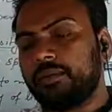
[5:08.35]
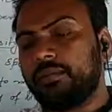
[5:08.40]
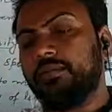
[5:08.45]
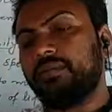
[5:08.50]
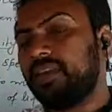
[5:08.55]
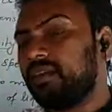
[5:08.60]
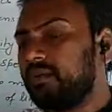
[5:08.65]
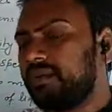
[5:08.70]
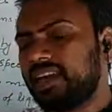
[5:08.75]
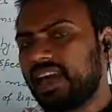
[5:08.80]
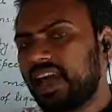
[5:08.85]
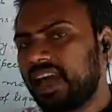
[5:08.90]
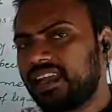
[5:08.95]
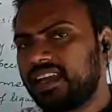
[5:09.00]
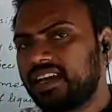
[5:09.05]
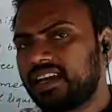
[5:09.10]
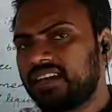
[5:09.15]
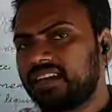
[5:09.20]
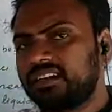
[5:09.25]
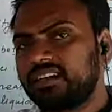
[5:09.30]
will be
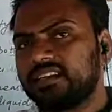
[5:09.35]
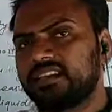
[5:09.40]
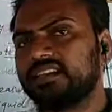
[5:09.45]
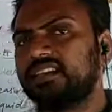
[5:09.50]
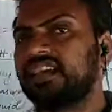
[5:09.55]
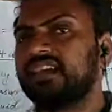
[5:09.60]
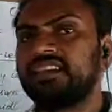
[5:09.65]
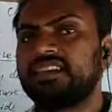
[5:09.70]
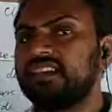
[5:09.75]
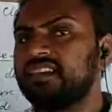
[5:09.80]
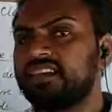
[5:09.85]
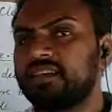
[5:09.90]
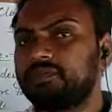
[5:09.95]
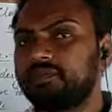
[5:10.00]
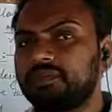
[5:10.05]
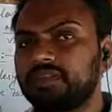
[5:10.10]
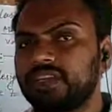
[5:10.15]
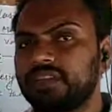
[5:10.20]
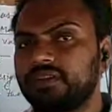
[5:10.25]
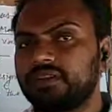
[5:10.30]
higher than the
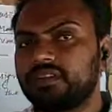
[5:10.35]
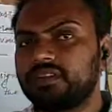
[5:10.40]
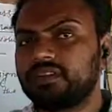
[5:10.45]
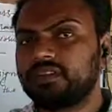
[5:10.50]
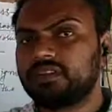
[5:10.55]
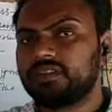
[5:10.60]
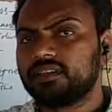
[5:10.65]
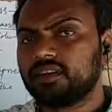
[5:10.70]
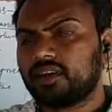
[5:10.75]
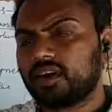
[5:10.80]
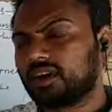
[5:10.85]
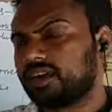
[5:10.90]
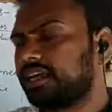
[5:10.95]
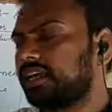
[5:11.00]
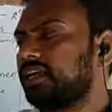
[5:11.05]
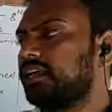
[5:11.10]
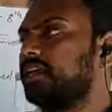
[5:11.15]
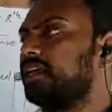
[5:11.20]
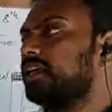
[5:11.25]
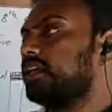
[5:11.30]
empty
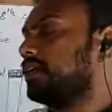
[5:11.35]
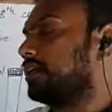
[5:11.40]
Okay,